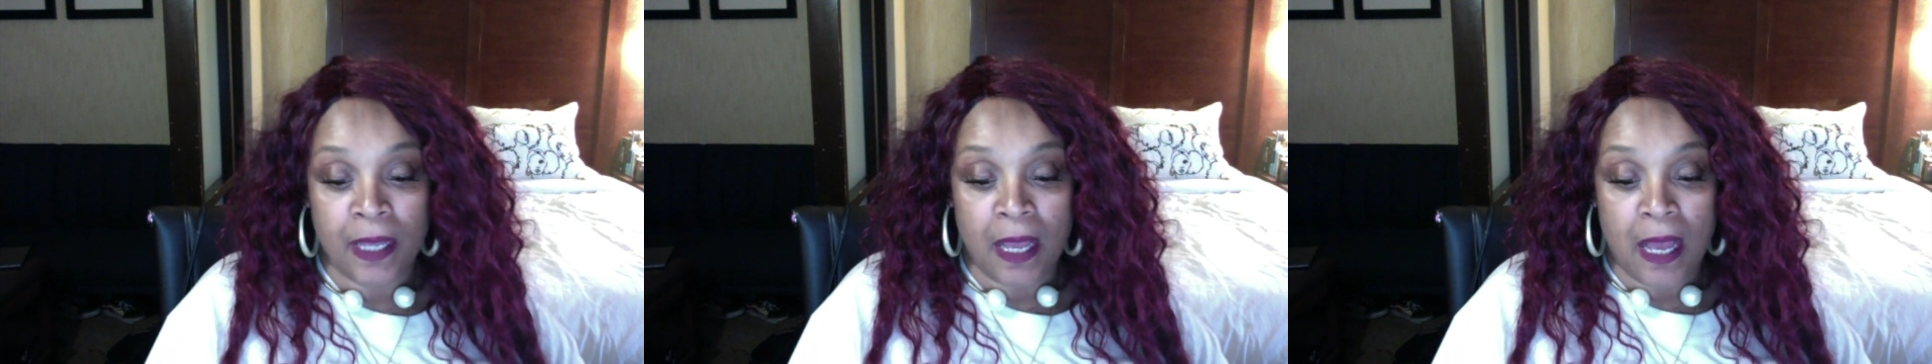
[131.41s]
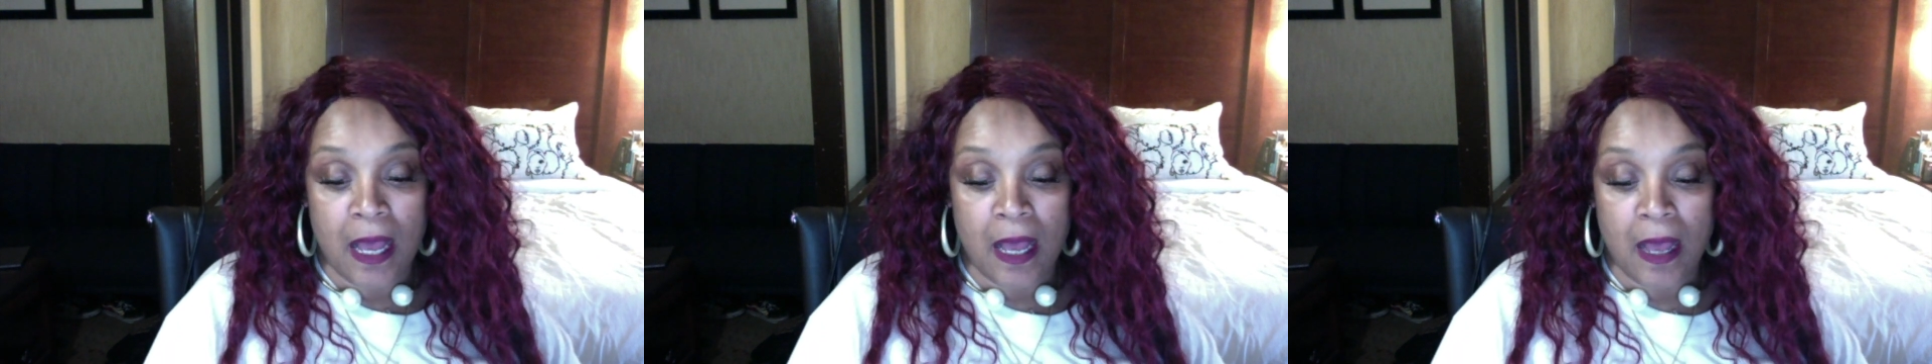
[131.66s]

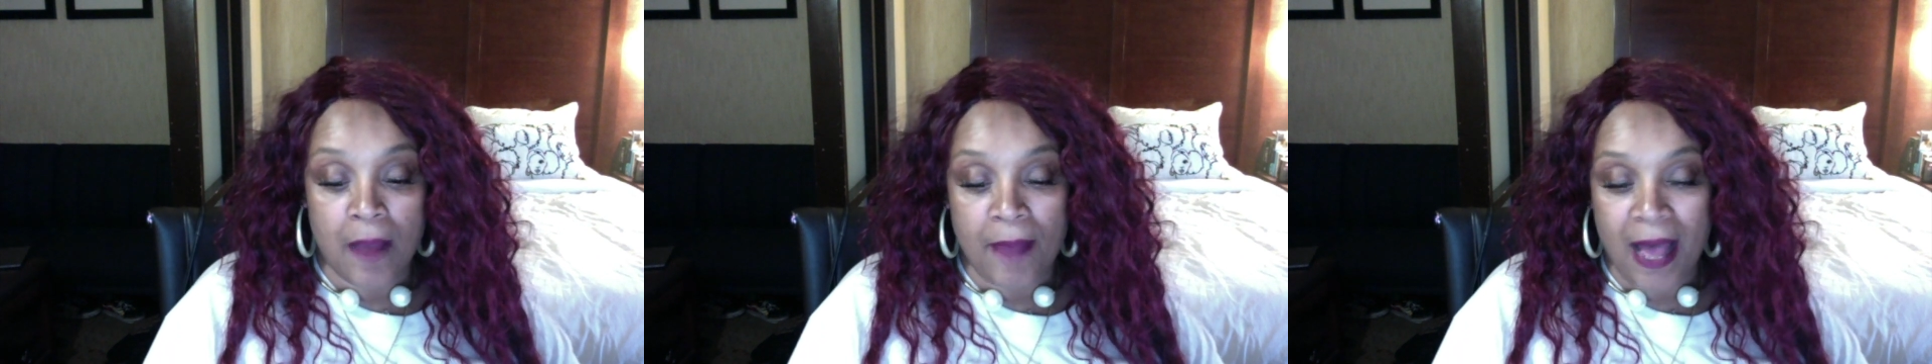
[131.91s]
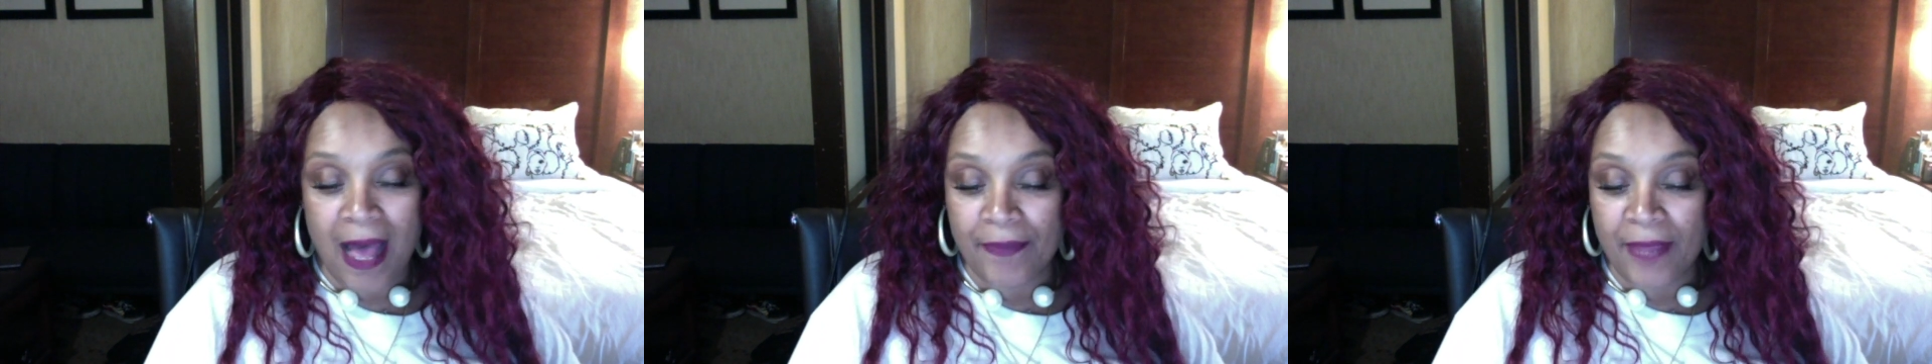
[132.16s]
I
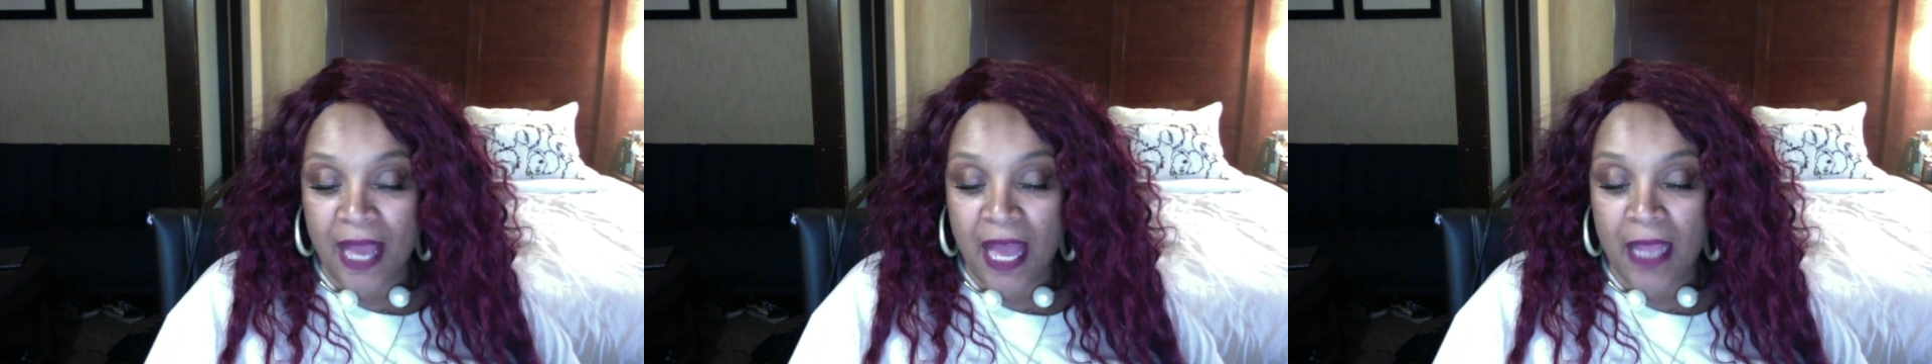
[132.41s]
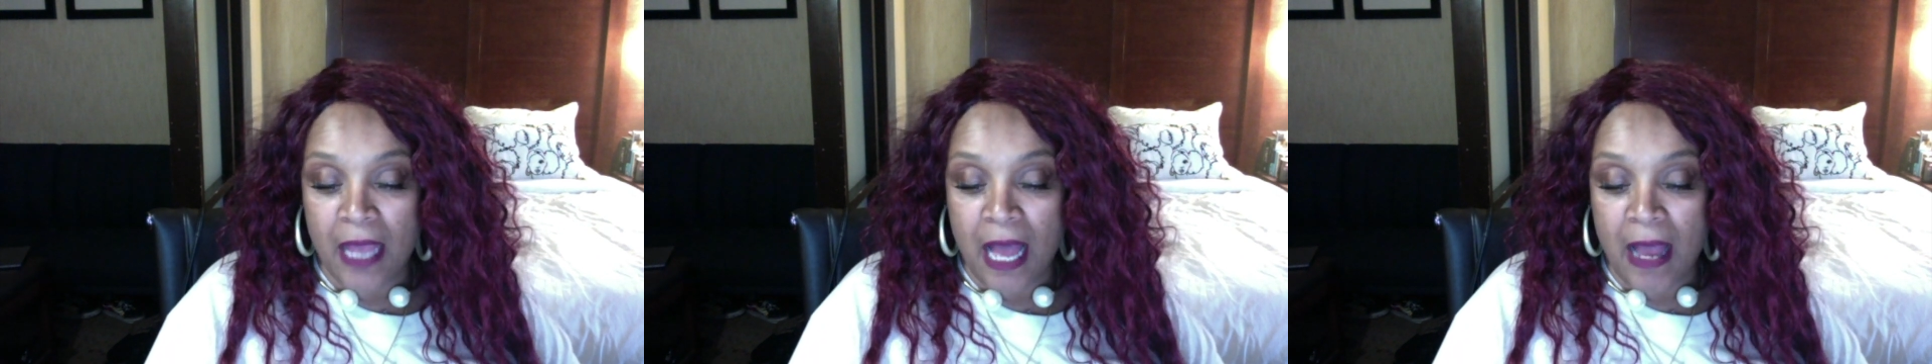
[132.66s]

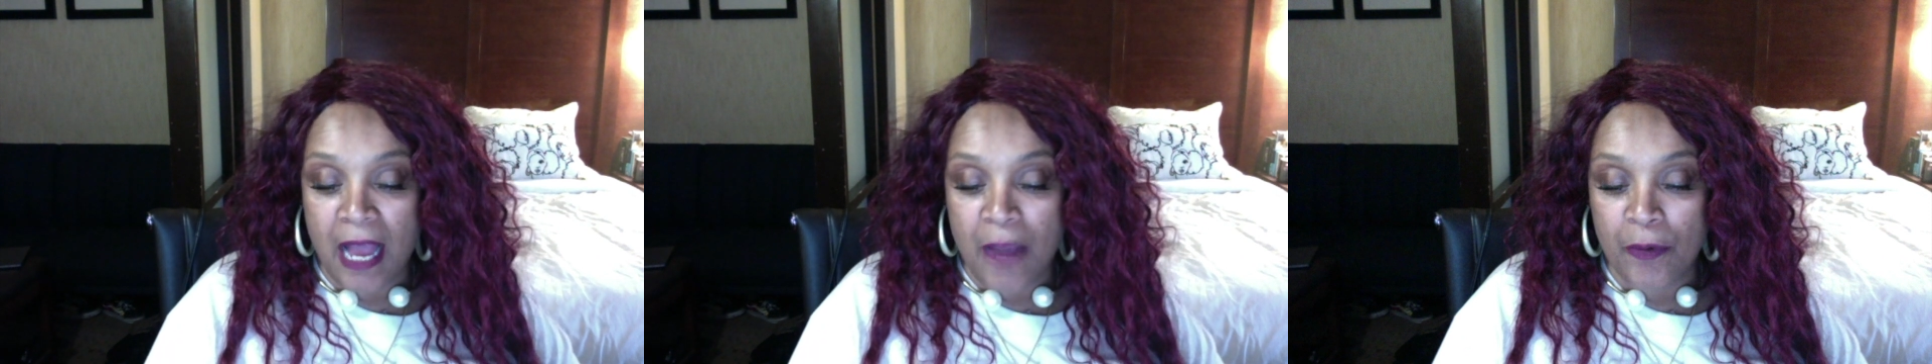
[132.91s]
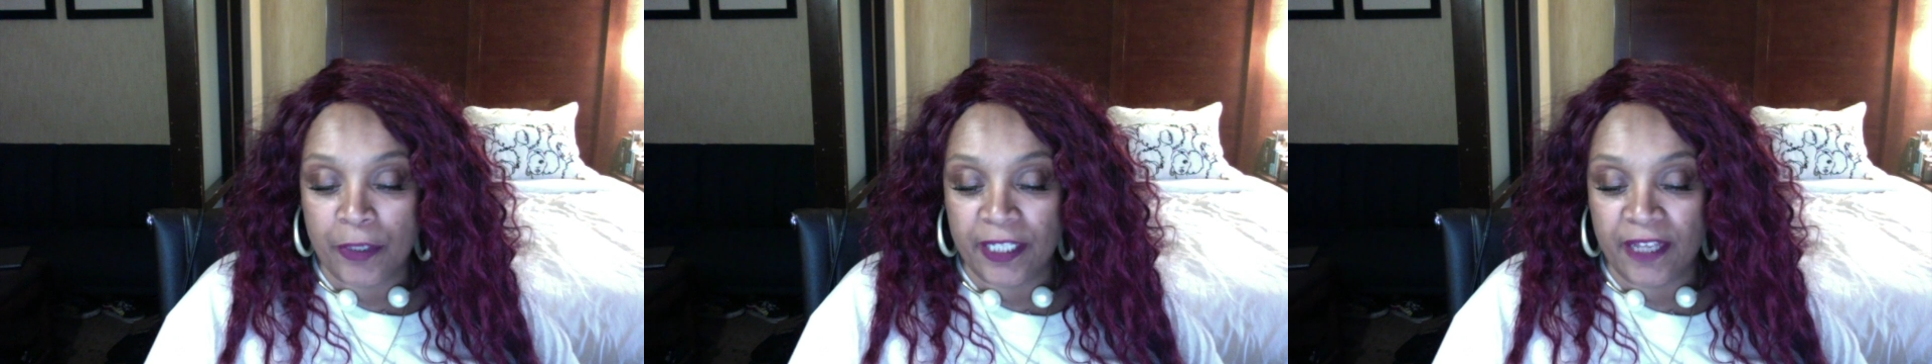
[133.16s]

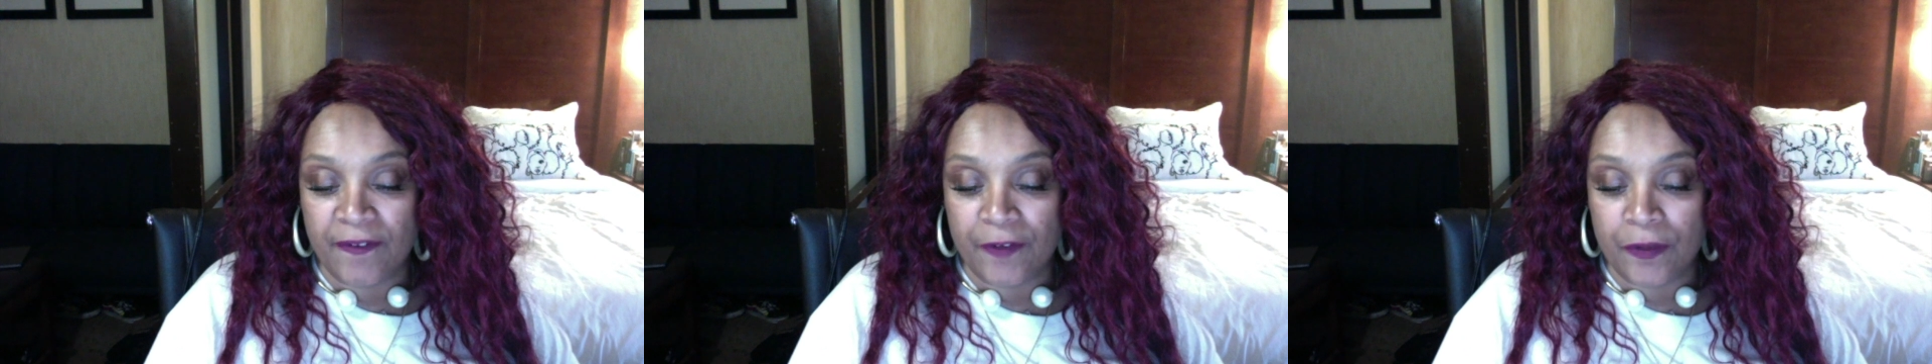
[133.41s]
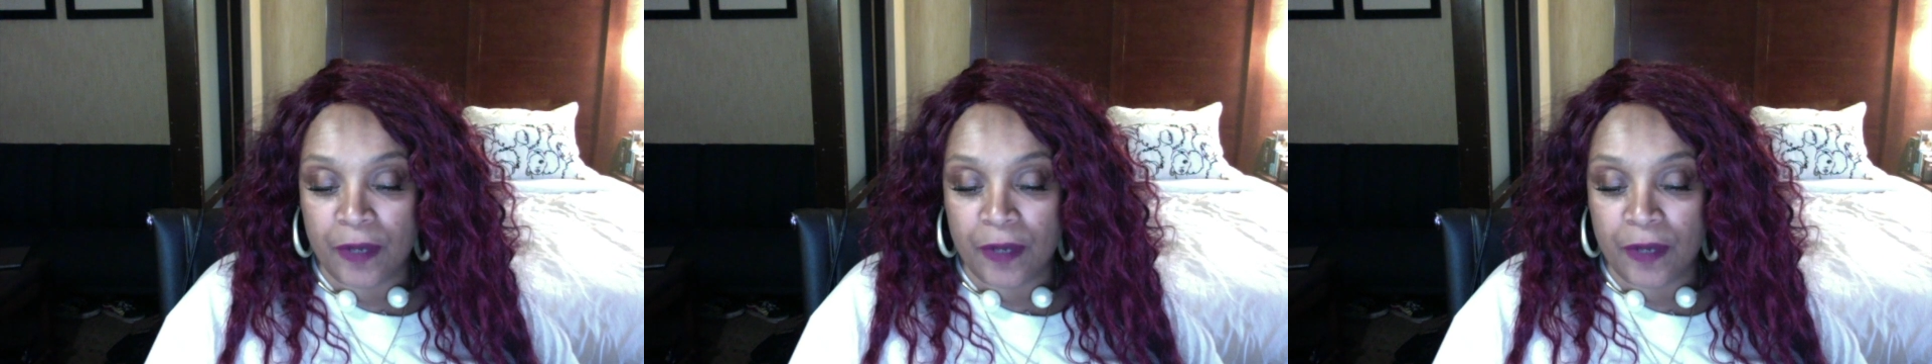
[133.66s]
want to give you,